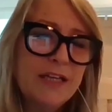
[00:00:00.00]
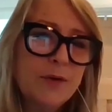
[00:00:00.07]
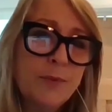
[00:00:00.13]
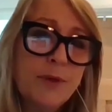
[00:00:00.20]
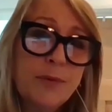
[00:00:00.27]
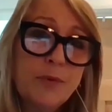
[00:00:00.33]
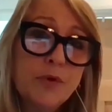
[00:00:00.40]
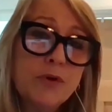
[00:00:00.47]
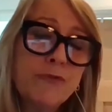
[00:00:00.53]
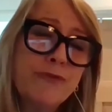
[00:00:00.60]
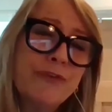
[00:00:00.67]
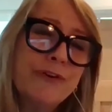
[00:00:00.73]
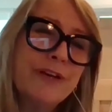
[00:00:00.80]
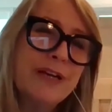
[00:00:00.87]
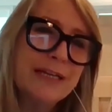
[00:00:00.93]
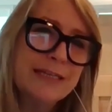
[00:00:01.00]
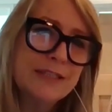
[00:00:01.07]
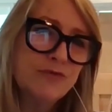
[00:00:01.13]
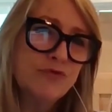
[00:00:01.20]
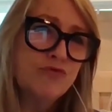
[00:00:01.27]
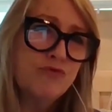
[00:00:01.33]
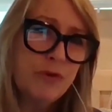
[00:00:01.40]
people can feel like
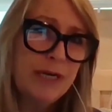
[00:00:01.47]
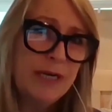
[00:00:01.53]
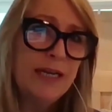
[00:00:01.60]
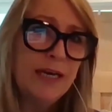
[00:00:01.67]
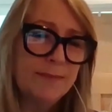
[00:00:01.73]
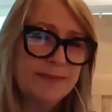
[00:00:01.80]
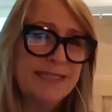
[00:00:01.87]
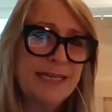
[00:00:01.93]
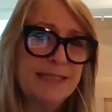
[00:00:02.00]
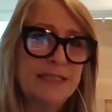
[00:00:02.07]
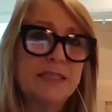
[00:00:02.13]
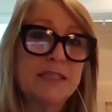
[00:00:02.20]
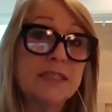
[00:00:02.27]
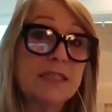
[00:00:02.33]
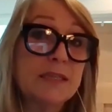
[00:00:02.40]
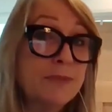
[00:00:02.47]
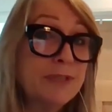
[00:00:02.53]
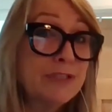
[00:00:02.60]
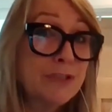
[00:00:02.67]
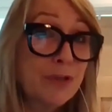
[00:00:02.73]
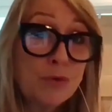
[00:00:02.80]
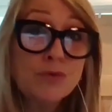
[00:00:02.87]
it's really upsetting. It can be
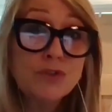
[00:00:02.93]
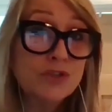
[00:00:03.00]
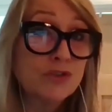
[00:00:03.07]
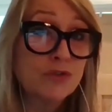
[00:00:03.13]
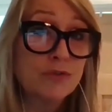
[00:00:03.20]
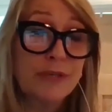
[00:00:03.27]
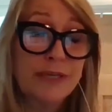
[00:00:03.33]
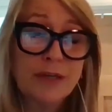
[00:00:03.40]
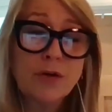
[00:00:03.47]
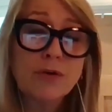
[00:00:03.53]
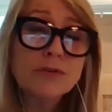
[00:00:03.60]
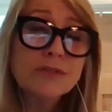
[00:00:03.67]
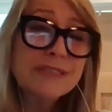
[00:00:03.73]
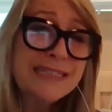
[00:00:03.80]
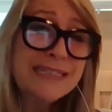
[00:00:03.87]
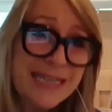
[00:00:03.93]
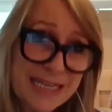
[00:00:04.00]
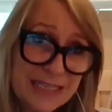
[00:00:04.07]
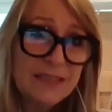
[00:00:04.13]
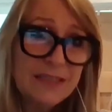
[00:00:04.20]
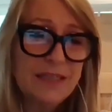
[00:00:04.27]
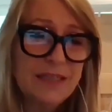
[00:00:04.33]
soul destroying,
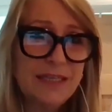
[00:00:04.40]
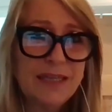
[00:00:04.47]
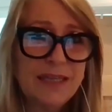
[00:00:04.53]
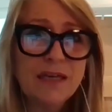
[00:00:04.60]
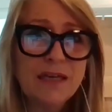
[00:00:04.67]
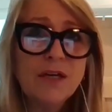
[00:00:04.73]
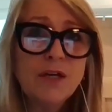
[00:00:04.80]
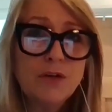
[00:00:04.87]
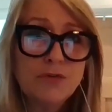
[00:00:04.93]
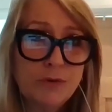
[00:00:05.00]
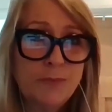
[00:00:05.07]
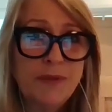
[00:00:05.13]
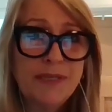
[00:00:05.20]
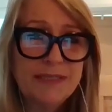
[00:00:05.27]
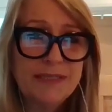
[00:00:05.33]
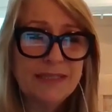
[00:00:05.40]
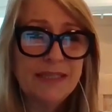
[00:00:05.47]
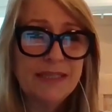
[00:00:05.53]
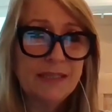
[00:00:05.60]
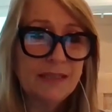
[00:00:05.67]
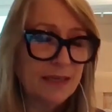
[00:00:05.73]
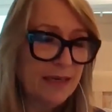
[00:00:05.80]
continually
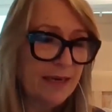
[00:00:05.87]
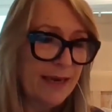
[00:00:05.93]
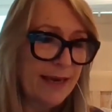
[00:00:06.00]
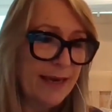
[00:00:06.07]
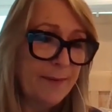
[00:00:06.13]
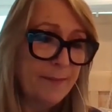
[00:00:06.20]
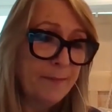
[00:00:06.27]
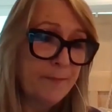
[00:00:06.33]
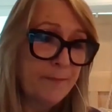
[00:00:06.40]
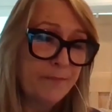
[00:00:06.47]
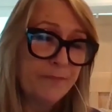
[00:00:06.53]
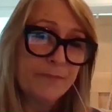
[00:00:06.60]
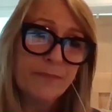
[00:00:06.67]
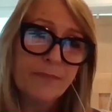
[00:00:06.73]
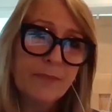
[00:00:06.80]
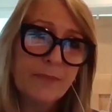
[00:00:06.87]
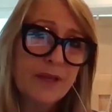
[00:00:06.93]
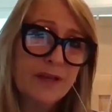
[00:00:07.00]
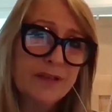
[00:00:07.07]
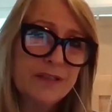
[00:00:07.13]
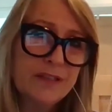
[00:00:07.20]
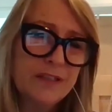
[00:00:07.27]
repeating,
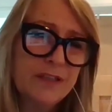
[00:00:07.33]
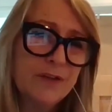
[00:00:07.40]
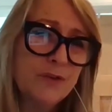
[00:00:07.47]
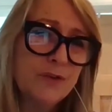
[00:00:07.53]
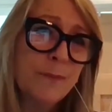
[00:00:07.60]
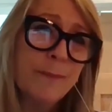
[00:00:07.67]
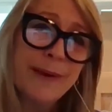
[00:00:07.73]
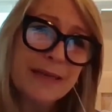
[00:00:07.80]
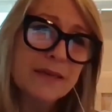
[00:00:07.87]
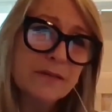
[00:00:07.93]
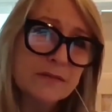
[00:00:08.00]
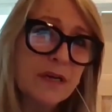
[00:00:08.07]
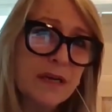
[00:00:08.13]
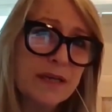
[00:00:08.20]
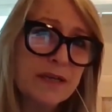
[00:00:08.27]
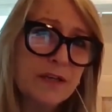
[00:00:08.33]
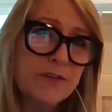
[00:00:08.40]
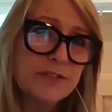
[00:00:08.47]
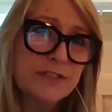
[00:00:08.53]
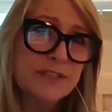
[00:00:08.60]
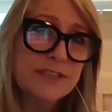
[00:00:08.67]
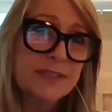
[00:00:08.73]
your medical
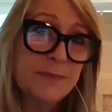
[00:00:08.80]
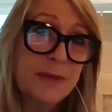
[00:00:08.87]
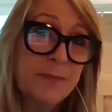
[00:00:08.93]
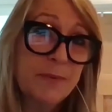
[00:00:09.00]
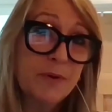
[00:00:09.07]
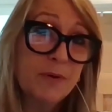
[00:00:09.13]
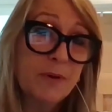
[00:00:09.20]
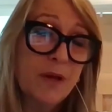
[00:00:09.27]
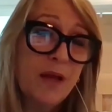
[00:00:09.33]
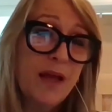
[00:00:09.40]
diagnosis to people.